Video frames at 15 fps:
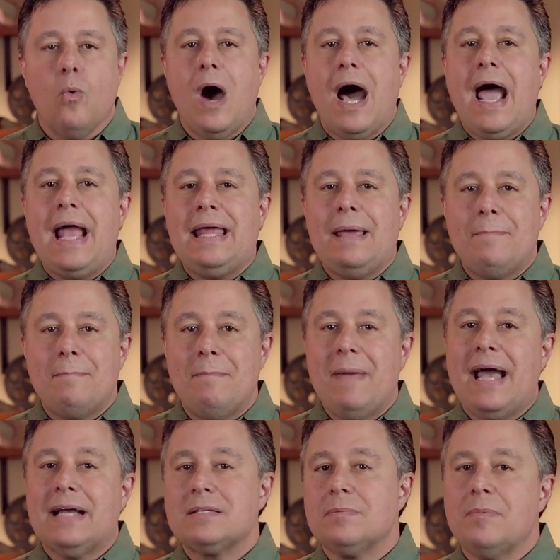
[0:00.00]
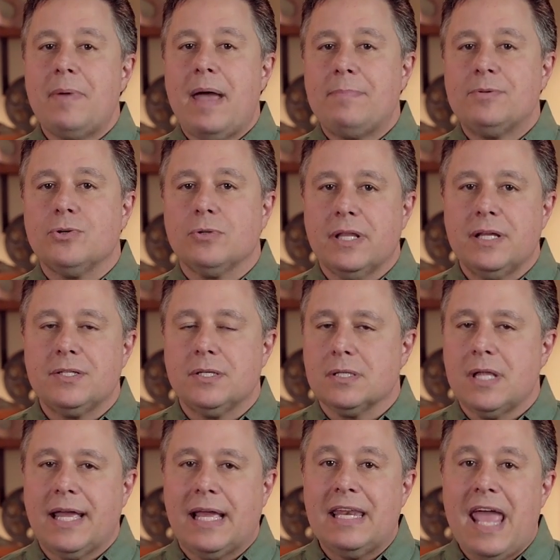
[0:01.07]
Wide maximum aperture lenses
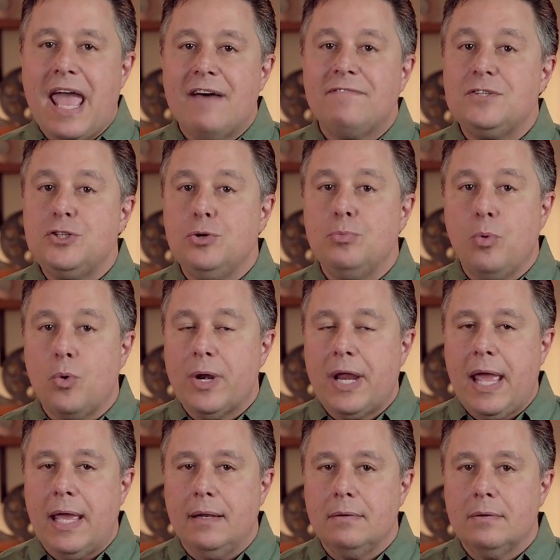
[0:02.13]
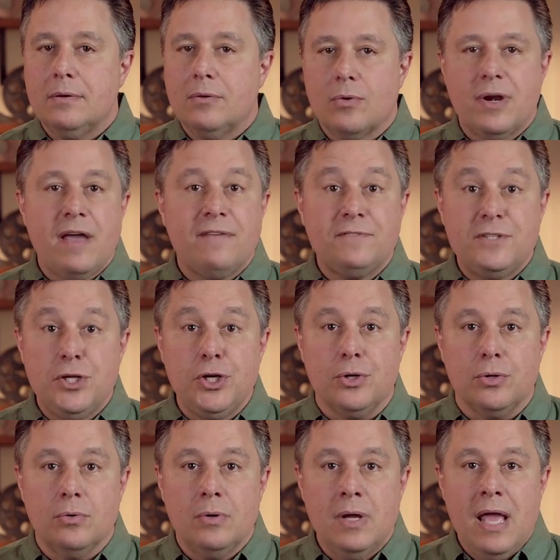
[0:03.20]
like an f two point eight or an f
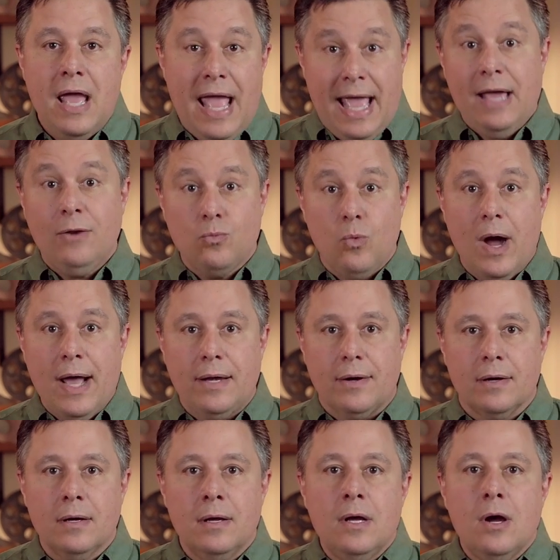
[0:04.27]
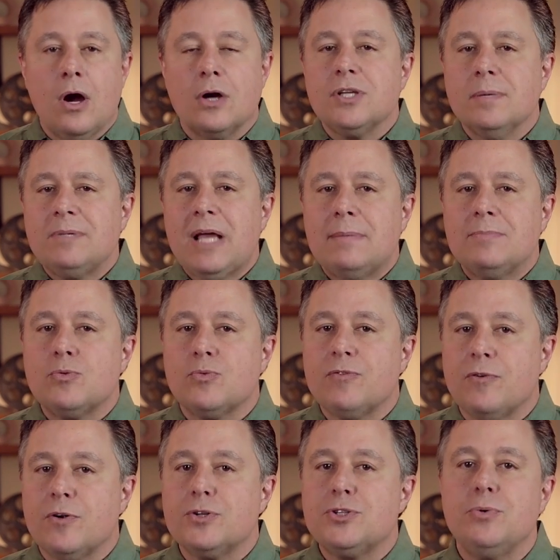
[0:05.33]
two and wider are sometimes
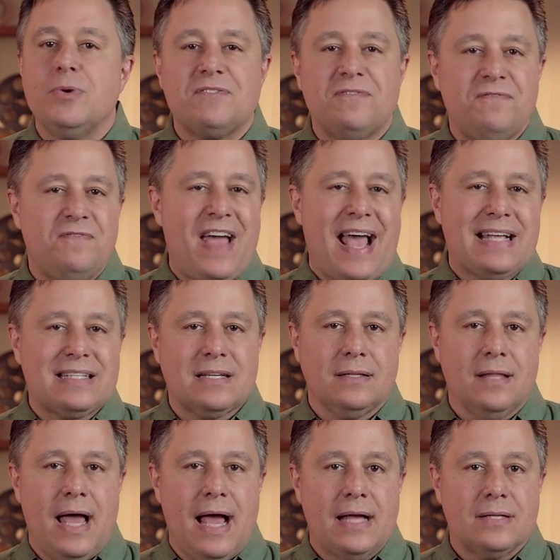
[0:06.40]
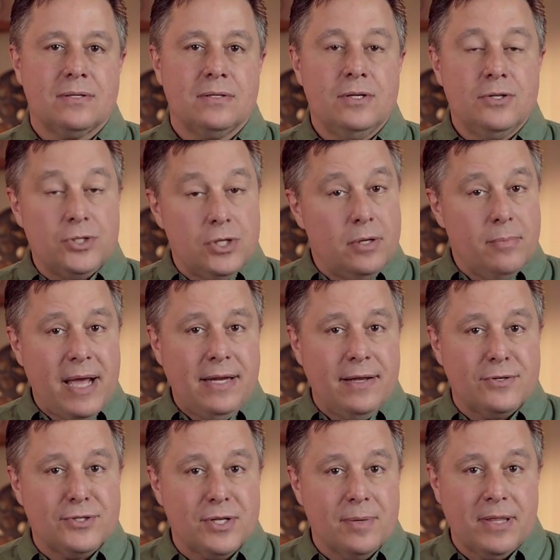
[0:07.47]
referred to as fast glass. So you might
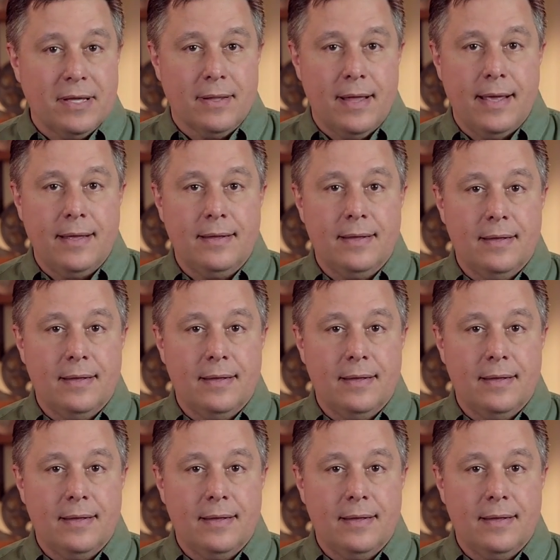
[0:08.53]
hear something like,